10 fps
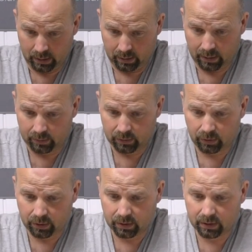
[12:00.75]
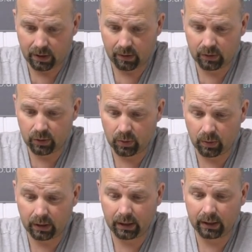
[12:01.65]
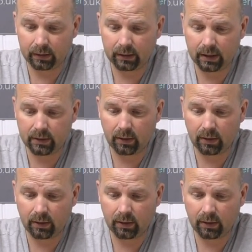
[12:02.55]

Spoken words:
Their instructions are a joke, and there's